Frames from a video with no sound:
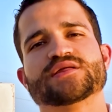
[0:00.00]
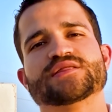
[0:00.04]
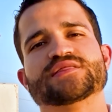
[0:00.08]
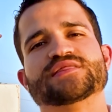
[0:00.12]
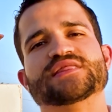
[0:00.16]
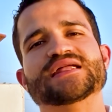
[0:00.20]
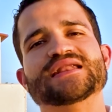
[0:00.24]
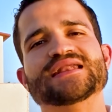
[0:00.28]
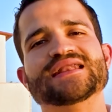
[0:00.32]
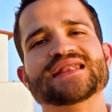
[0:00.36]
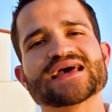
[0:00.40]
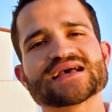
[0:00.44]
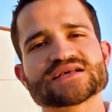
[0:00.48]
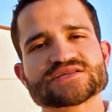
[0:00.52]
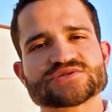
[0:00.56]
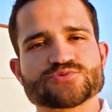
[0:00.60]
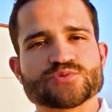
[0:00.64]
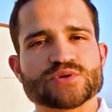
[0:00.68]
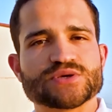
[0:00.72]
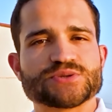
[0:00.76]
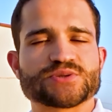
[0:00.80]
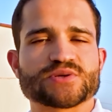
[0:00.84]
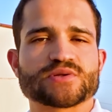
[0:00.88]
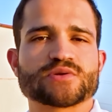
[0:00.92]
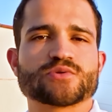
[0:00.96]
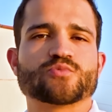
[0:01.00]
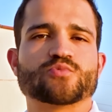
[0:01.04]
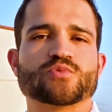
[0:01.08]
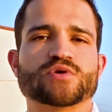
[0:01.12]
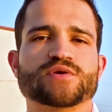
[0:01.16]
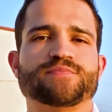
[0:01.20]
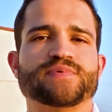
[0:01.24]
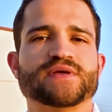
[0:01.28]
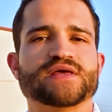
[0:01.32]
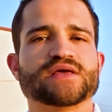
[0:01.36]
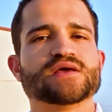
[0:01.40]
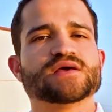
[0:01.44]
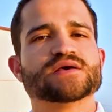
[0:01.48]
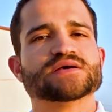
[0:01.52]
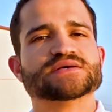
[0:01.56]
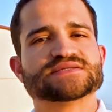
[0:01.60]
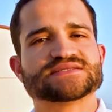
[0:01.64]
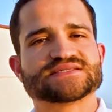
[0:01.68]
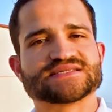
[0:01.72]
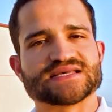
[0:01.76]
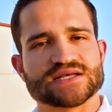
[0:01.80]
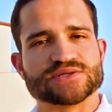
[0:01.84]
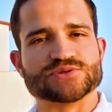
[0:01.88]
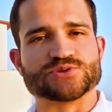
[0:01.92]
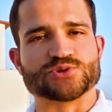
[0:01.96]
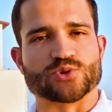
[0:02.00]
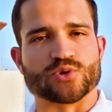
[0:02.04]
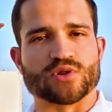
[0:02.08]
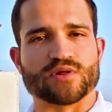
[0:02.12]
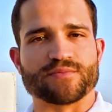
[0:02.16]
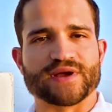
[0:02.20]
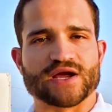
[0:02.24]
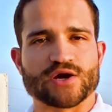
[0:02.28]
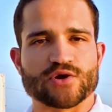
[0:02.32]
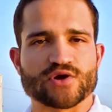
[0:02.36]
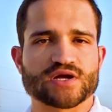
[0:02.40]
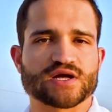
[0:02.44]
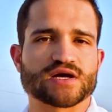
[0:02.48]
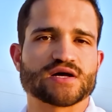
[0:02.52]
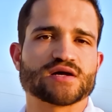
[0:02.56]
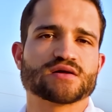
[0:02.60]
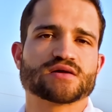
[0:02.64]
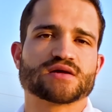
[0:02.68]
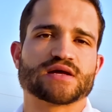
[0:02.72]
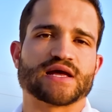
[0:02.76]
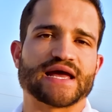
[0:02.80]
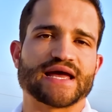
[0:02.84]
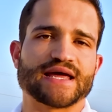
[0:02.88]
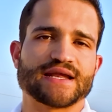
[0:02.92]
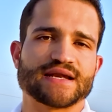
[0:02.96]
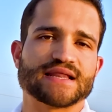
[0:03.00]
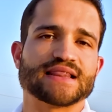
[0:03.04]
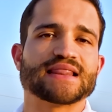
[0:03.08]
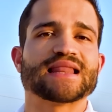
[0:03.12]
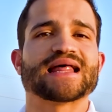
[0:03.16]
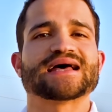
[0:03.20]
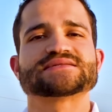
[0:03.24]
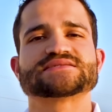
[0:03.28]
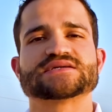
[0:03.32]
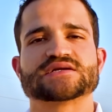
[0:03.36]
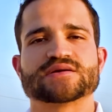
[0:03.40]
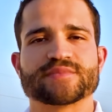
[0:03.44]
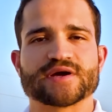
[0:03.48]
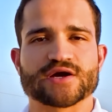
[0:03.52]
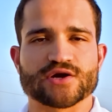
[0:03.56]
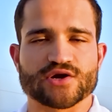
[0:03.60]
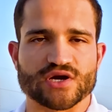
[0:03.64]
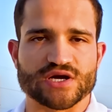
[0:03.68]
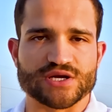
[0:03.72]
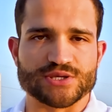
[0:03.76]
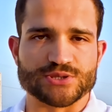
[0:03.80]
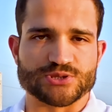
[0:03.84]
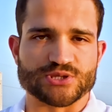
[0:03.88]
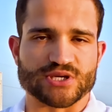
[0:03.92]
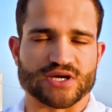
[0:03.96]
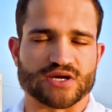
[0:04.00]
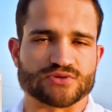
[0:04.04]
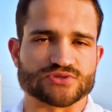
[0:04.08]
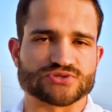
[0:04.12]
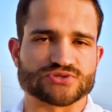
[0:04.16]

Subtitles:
The next region would be Central America and Latin America in general.